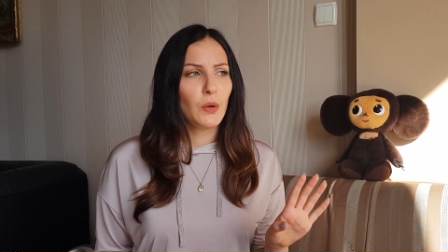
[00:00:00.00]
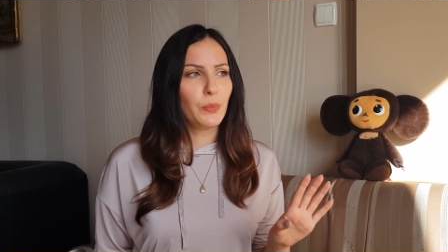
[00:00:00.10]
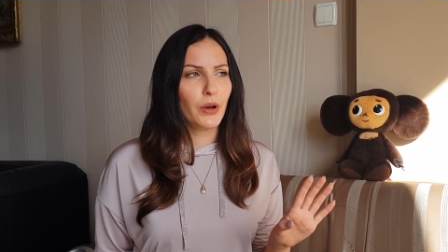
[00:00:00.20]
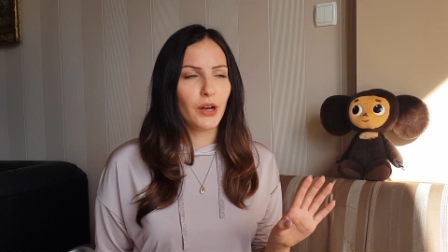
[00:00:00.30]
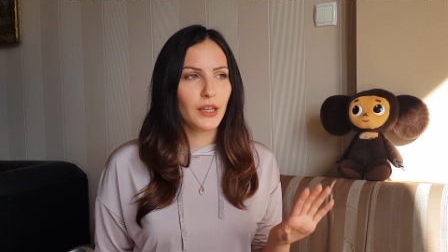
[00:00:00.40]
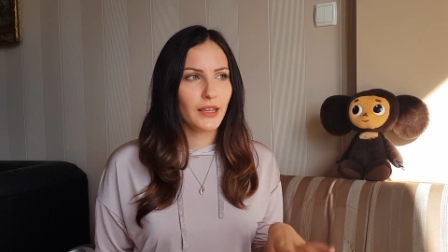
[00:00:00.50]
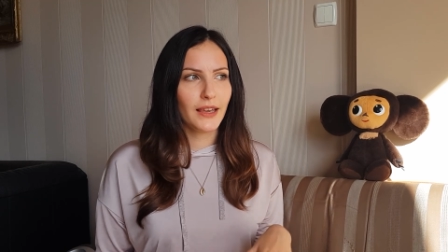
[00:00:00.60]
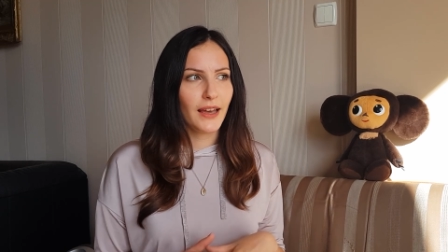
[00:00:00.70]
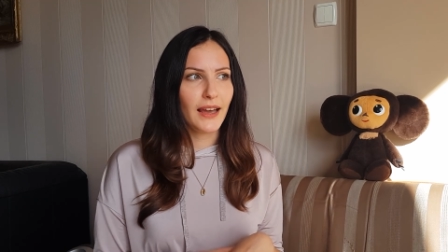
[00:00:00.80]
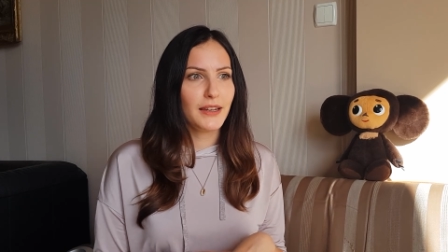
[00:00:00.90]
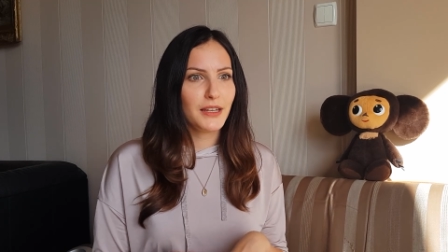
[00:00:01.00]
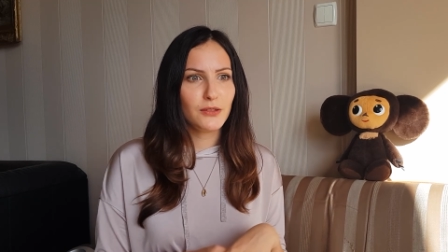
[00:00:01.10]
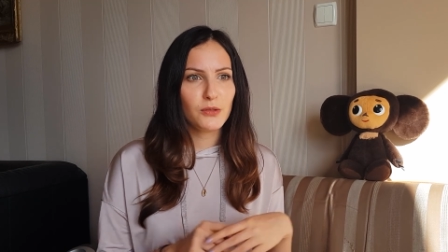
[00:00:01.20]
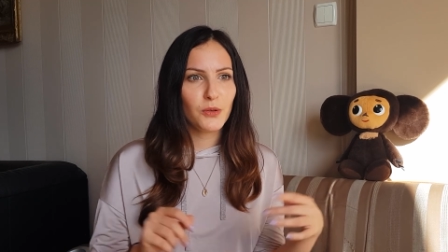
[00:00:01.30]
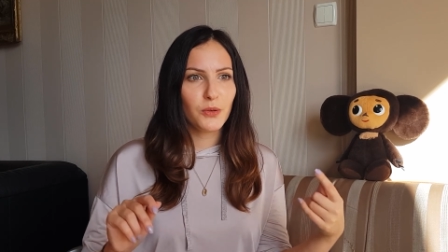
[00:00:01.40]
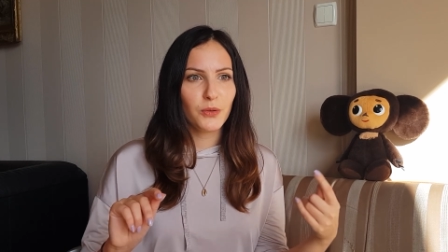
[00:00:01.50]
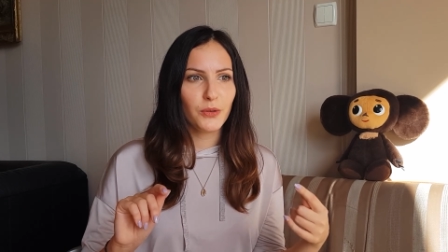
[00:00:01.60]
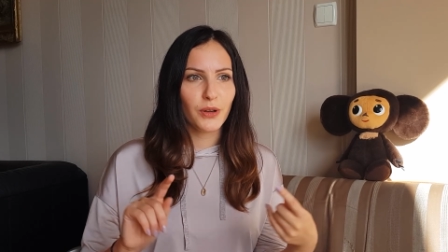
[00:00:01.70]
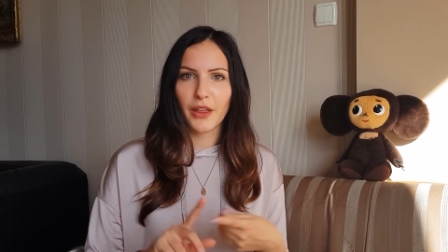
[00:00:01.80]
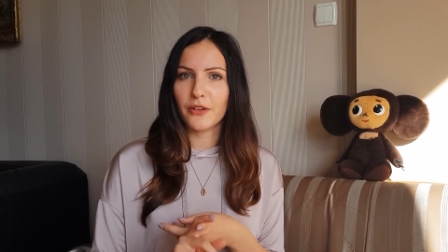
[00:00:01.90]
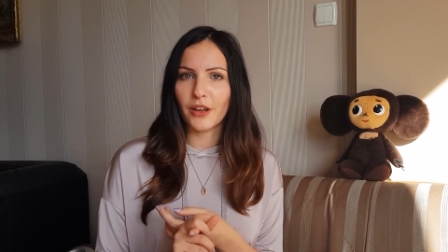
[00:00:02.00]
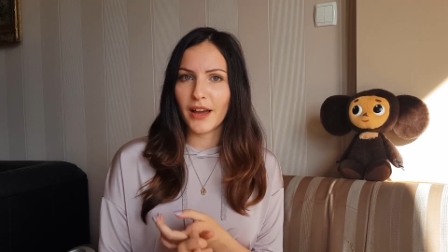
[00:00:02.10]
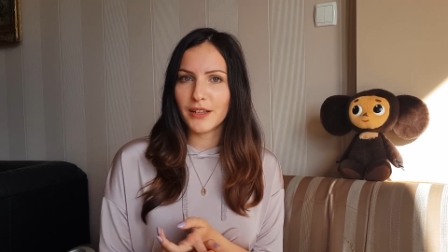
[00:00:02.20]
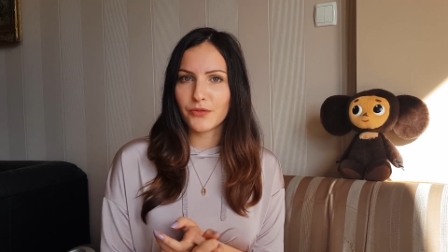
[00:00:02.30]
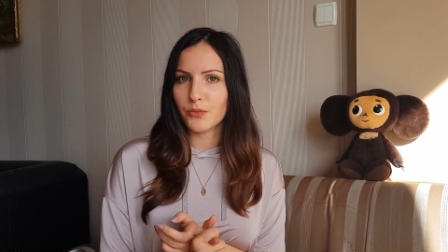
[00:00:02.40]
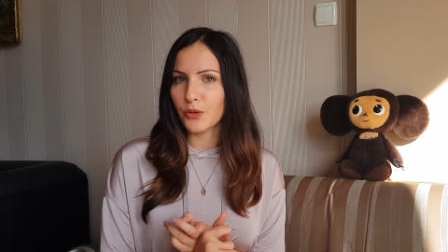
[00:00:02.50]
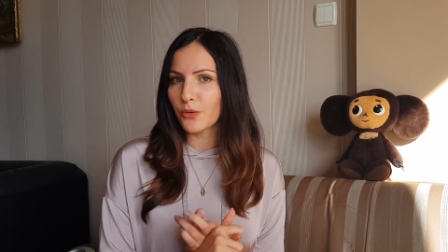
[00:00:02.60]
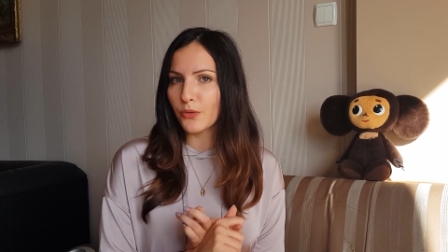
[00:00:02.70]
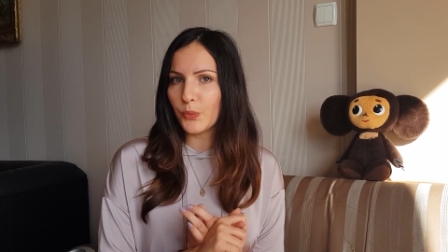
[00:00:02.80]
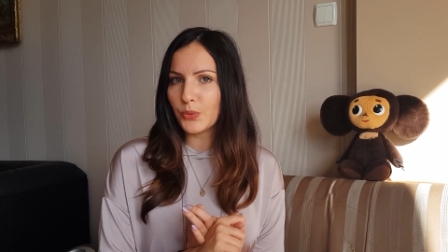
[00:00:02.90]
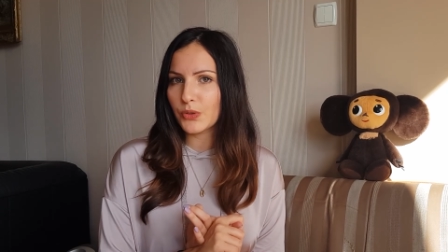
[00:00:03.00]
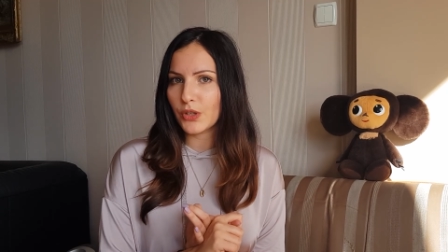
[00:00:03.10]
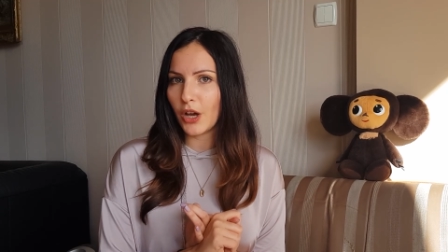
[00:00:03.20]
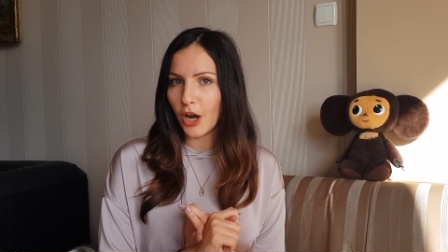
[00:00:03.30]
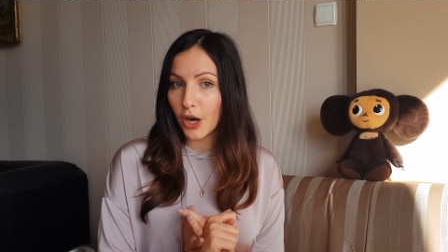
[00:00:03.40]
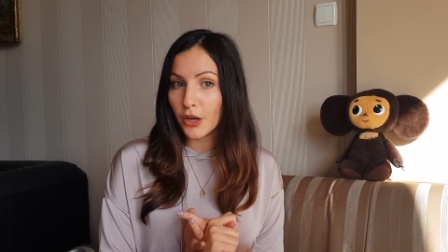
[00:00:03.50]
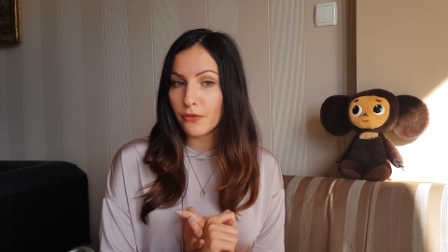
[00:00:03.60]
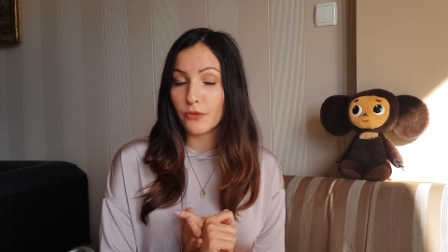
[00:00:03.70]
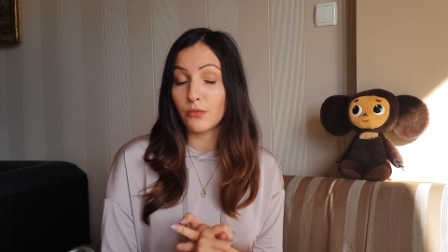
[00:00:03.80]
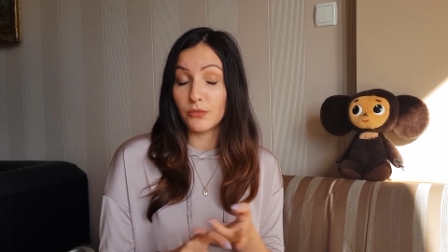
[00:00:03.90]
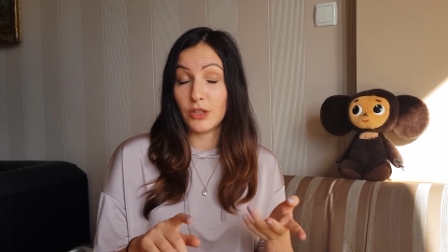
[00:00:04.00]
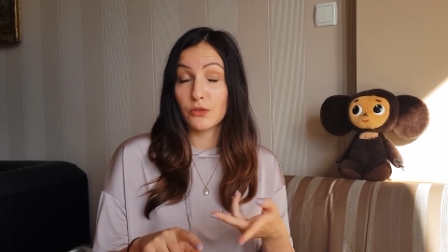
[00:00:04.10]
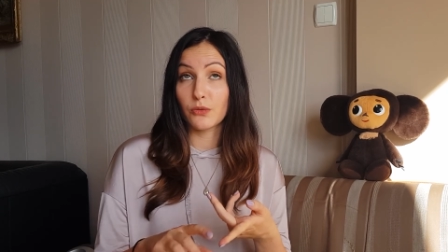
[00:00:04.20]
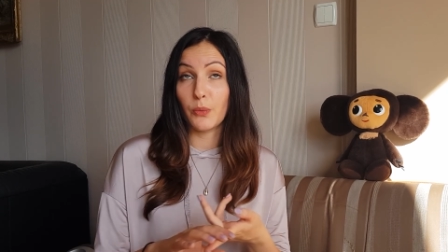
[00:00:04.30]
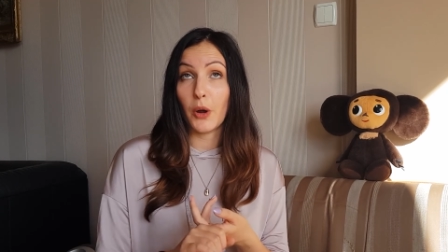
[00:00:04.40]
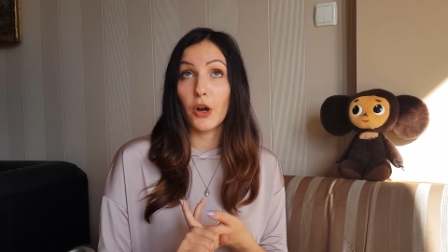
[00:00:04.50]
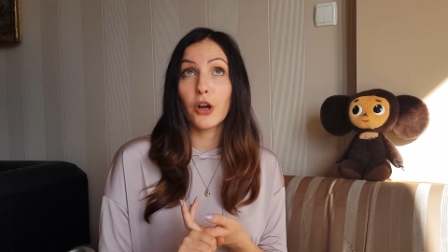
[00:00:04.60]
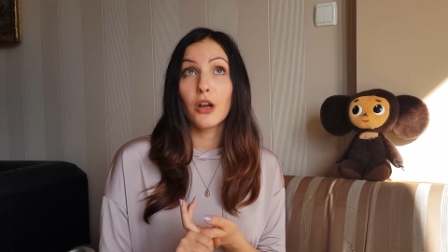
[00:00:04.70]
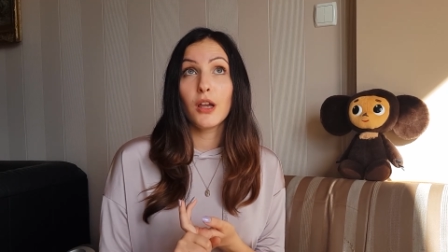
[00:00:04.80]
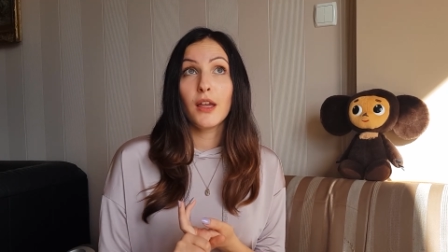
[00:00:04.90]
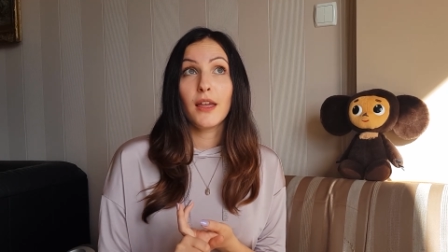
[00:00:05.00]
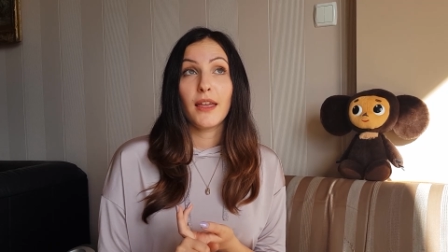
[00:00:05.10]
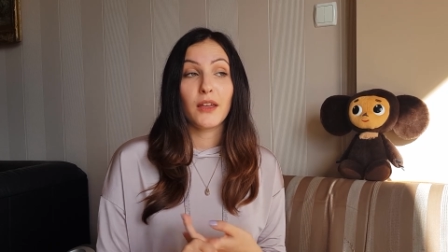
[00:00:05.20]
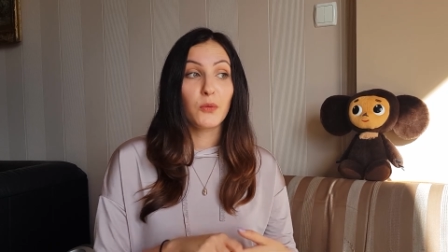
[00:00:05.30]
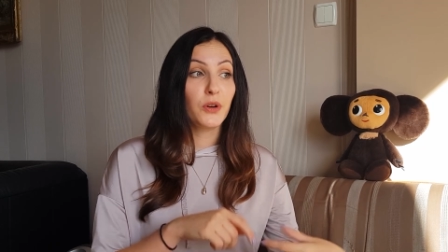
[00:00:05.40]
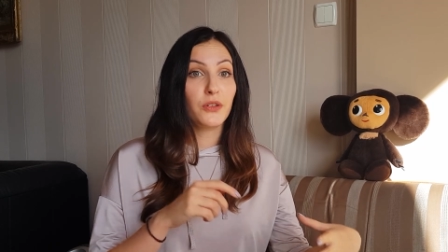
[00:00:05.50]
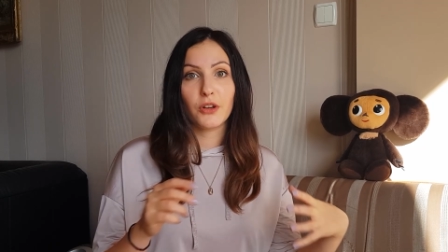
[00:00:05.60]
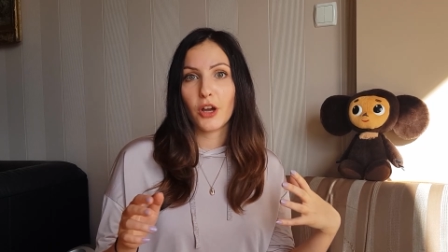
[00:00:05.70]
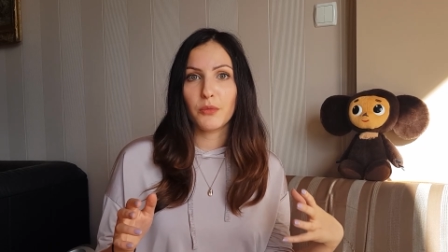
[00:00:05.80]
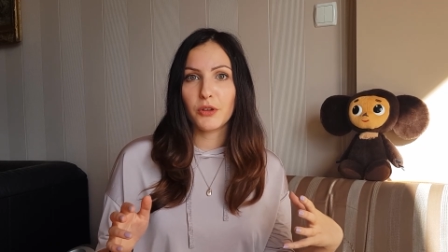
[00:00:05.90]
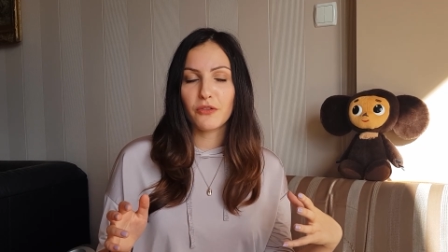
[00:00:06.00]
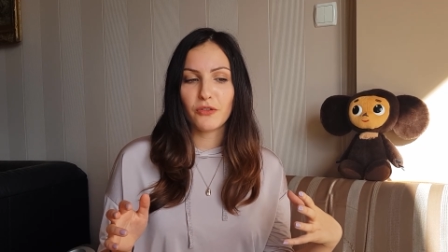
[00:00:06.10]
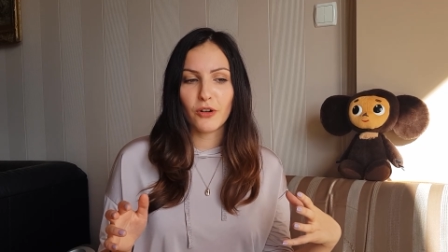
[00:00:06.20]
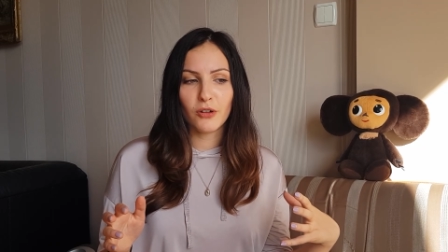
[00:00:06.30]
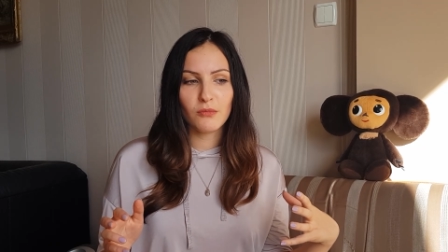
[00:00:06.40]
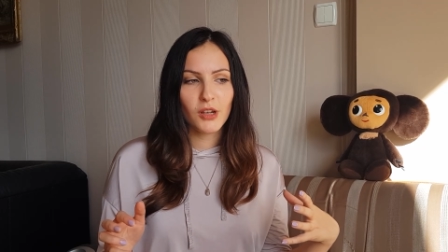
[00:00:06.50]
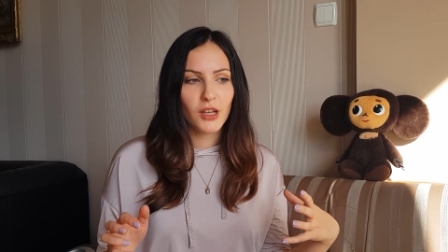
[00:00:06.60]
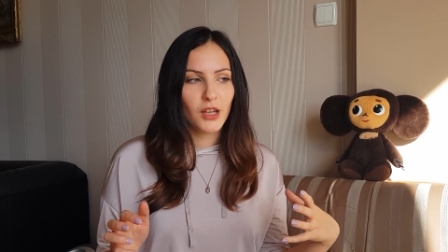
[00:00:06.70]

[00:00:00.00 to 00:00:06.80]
But yeah, I need to know who the other guys from the groups are, from this group are, and where they're coming from,